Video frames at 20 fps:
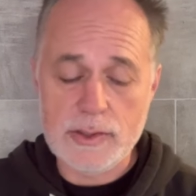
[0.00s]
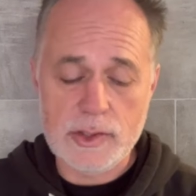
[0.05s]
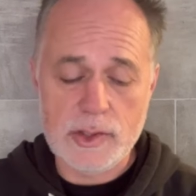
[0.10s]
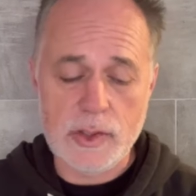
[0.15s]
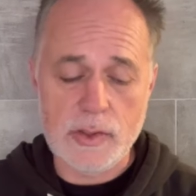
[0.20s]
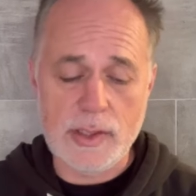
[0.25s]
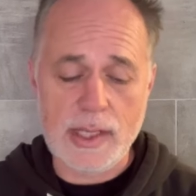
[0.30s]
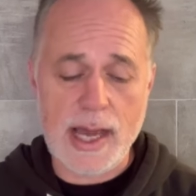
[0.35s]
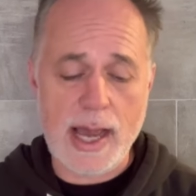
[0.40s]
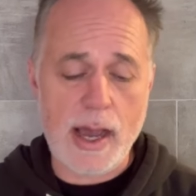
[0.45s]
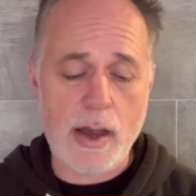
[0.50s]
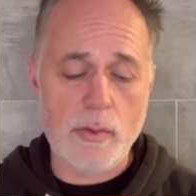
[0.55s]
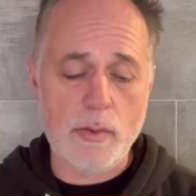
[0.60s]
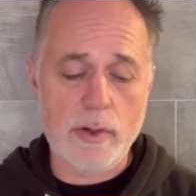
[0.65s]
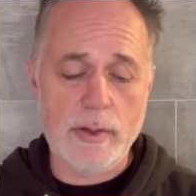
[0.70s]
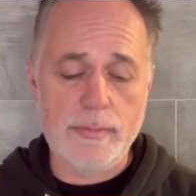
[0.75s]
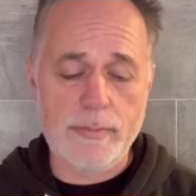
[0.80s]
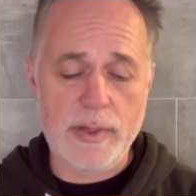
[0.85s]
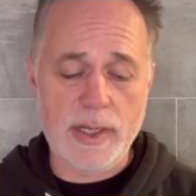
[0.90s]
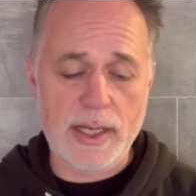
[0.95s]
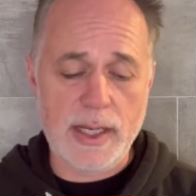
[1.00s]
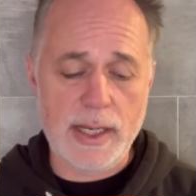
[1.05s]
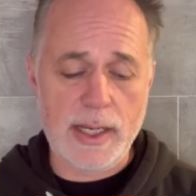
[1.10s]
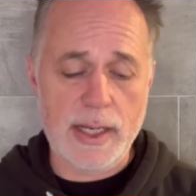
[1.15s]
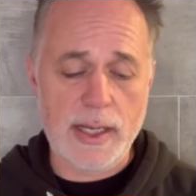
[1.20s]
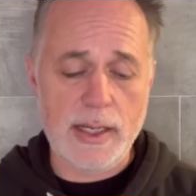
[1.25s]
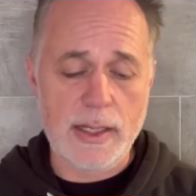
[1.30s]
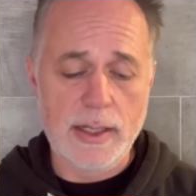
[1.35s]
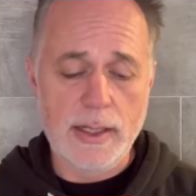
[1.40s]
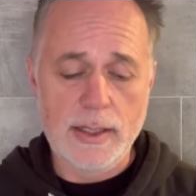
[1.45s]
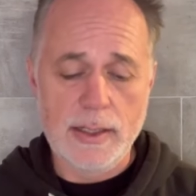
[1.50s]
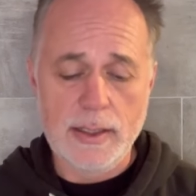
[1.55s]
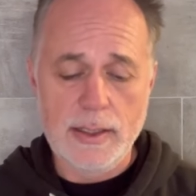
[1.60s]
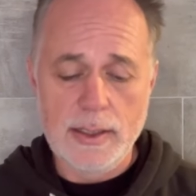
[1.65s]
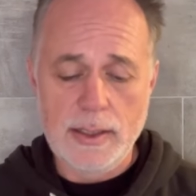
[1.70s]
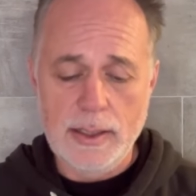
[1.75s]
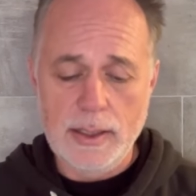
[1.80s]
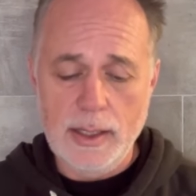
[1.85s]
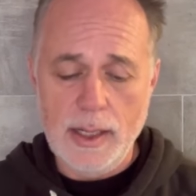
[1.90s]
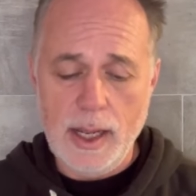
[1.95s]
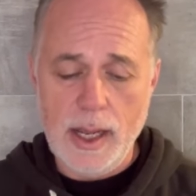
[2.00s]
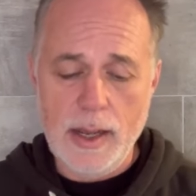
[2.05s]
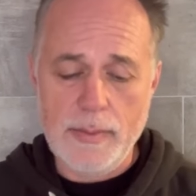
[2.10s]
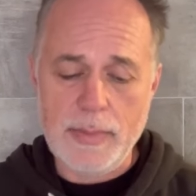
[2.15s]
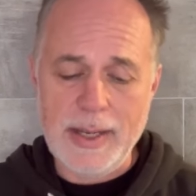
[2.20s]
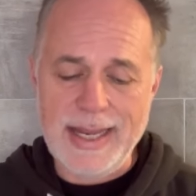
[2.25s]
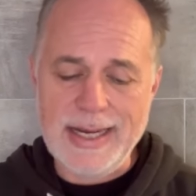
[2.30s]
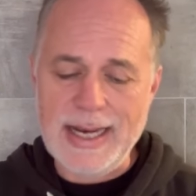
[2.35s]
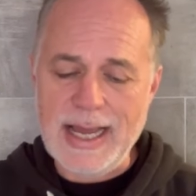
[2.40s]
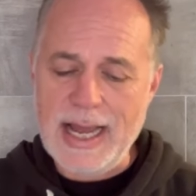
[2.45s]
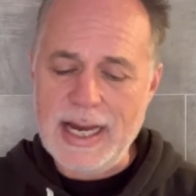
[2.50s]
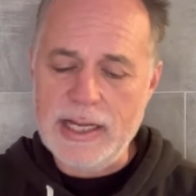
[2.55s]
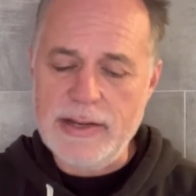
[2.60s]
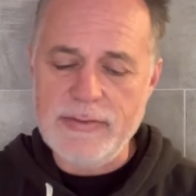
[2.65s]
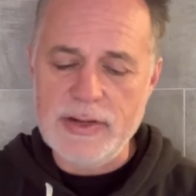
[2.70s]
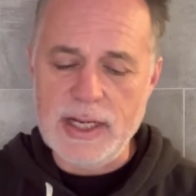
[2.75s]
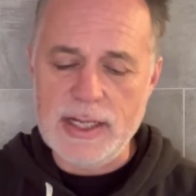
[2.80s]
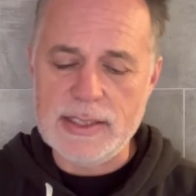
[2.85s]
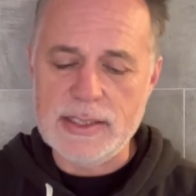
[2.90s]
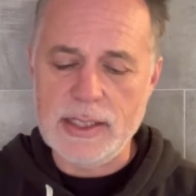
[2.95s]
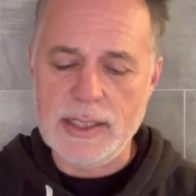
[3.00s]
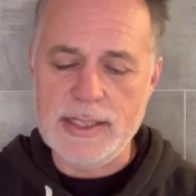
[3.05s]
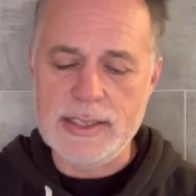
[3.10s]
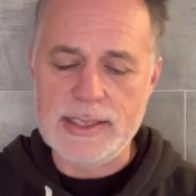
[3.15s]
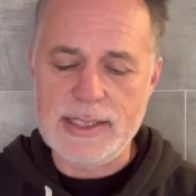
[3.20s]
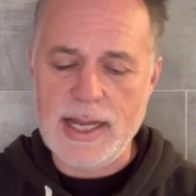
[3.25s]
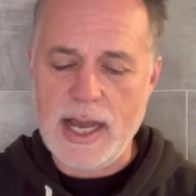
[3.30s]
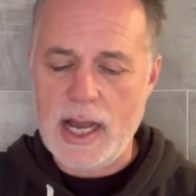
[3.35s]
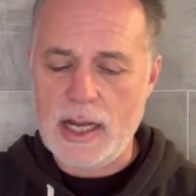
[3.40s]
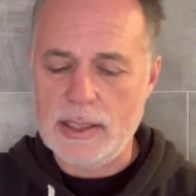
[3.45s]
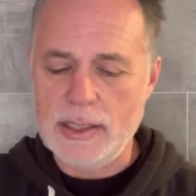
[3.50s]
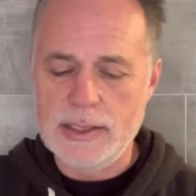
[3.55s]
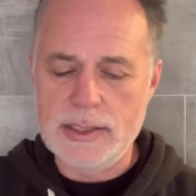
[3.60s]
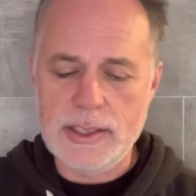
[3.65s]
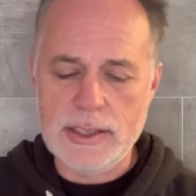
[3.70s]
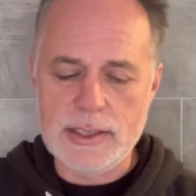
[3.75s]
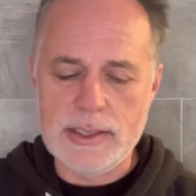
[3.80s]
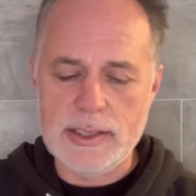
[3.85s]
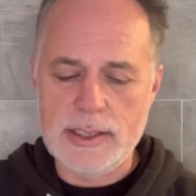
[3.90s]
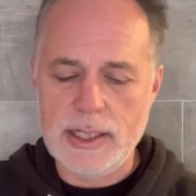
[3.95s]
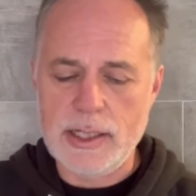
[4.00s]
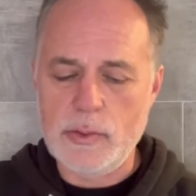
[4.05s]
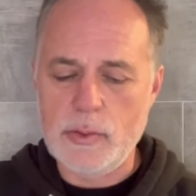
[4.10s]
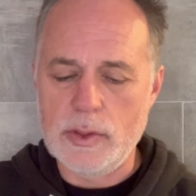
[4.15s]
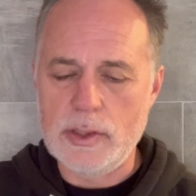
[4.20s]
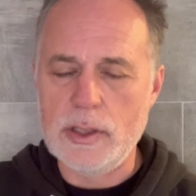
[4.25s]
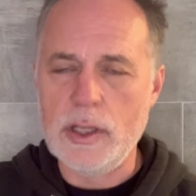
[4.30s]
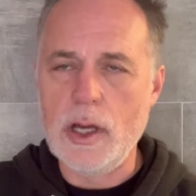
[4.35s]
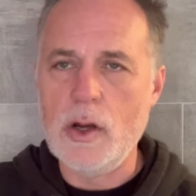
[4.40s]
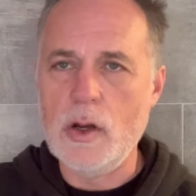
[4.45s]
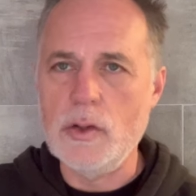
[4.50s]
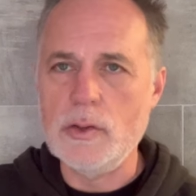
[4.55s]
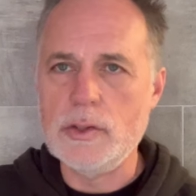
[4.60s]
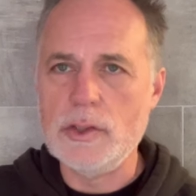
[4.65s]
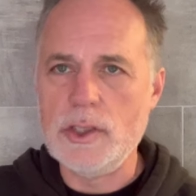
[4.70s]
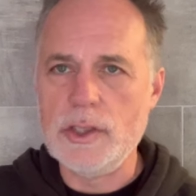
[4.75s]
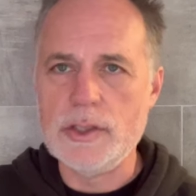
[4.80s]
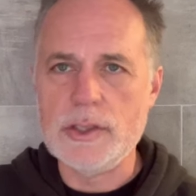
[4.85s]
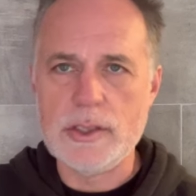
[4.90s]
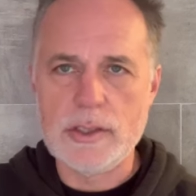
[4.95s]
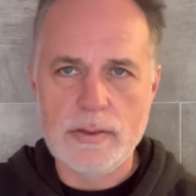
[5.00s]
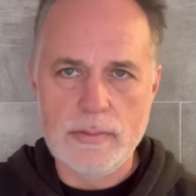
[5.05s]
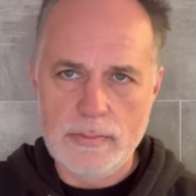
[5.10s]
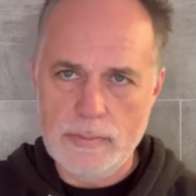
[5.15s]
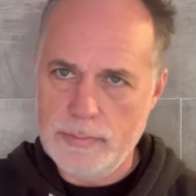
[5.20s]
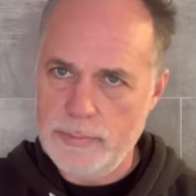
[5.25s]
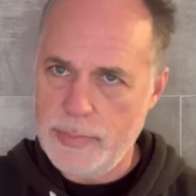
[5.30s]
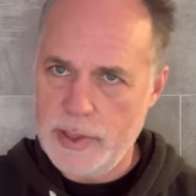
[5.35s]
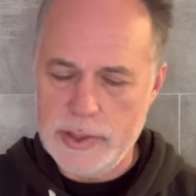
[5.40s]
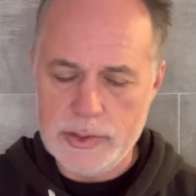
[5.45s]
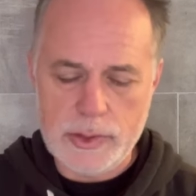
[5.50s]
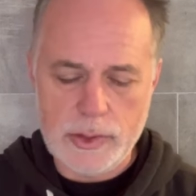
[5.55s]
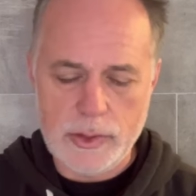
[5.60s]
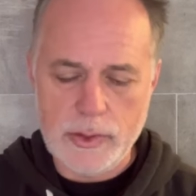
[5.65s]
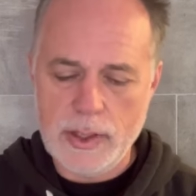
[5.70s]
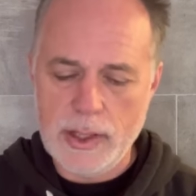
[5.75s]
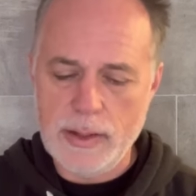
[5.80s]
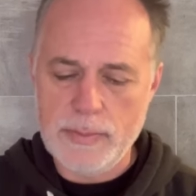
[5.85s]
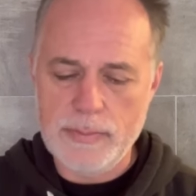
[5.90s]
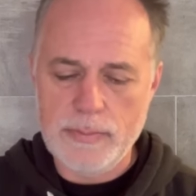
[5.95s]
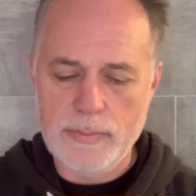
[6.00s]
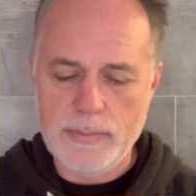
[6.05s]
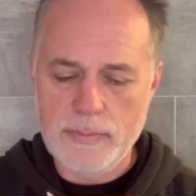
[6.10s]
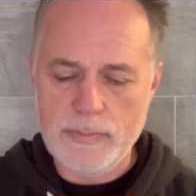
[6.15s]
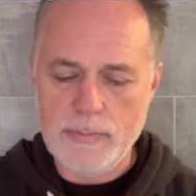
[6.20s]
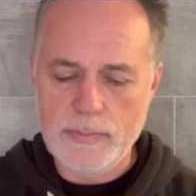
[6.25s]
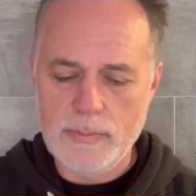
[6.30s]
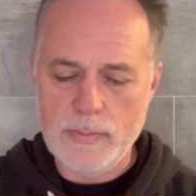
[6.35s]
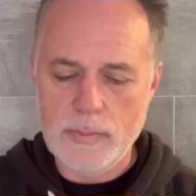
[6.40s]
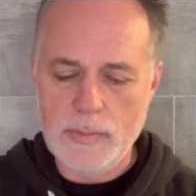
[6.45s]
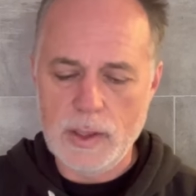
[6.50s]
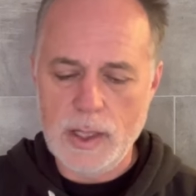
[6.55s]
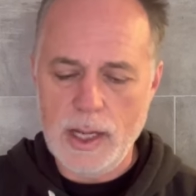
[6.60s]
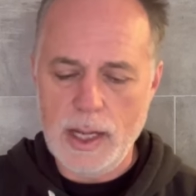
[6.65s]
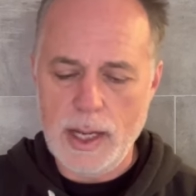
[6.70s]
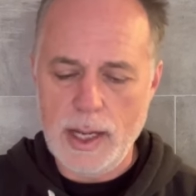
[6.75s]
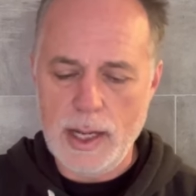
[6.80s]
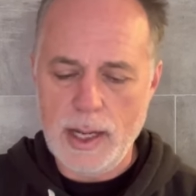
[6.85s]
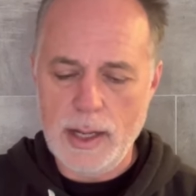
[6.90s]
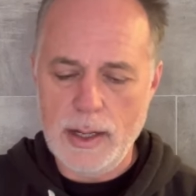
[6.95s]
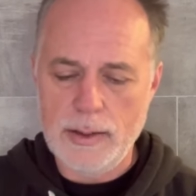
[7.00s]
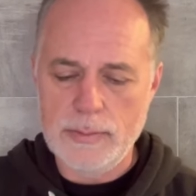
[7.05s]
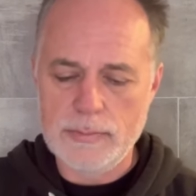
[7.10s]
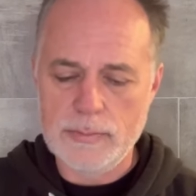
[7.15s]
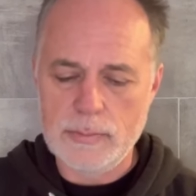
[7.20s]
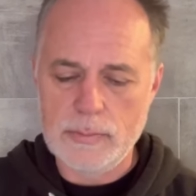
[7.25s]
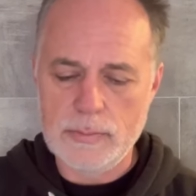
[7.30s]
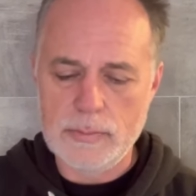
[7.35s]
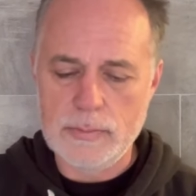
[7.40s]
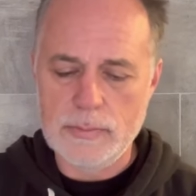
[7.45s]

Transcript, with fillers: So that would be um, and not even SLA stock. Let's just stick with those. Just pistol grip, um,